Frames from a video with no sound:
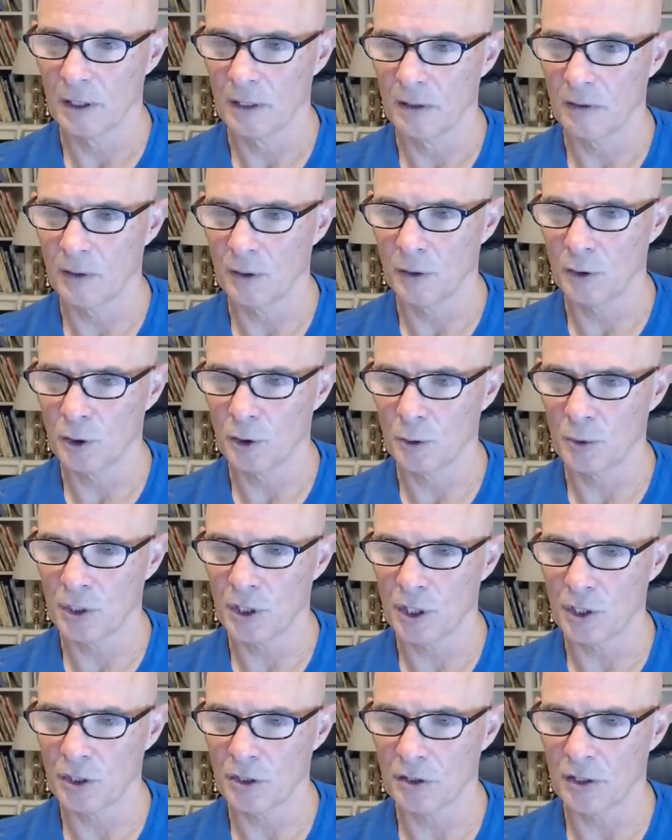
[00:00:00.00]
And a
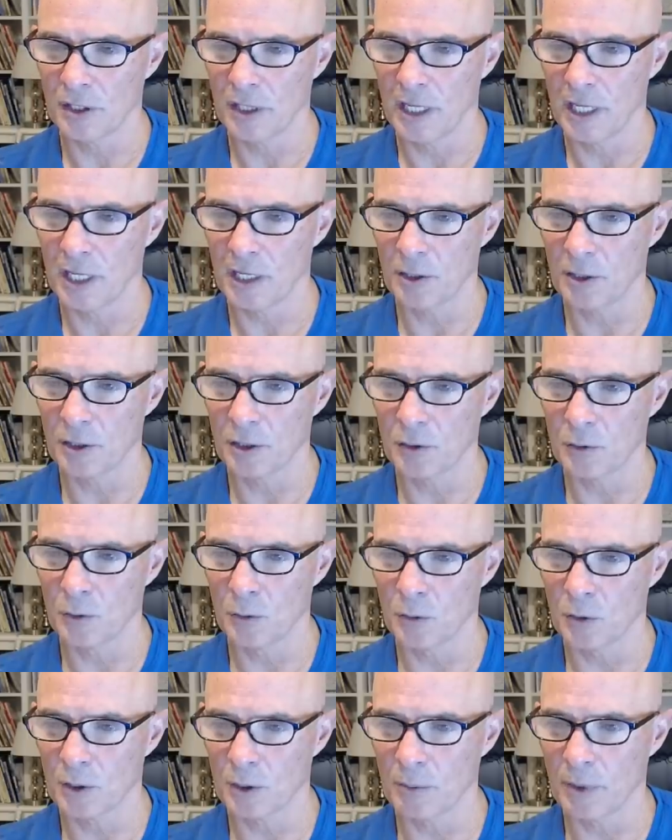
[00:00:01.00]
supercharger, than headers would
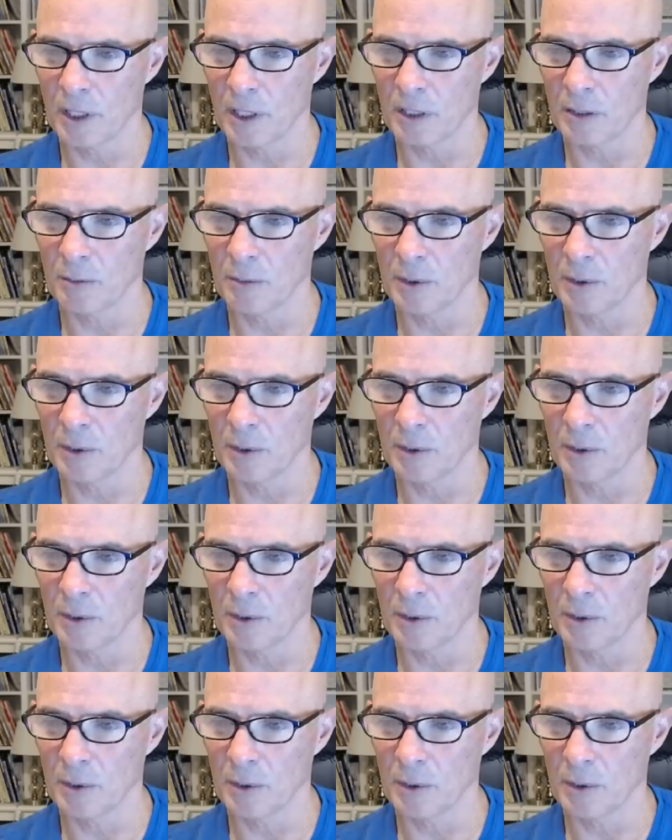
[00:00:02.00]
work better,